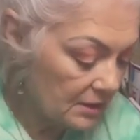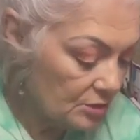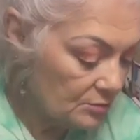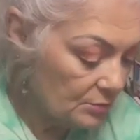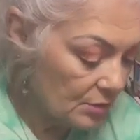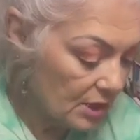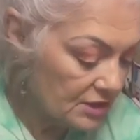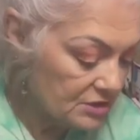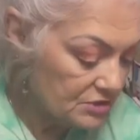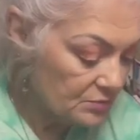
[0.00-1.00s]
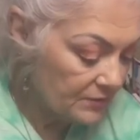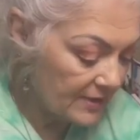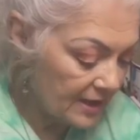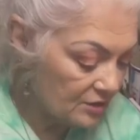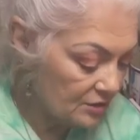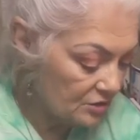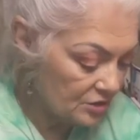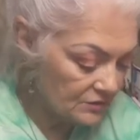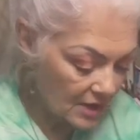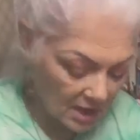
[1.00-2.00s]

Clean your brush with that. You can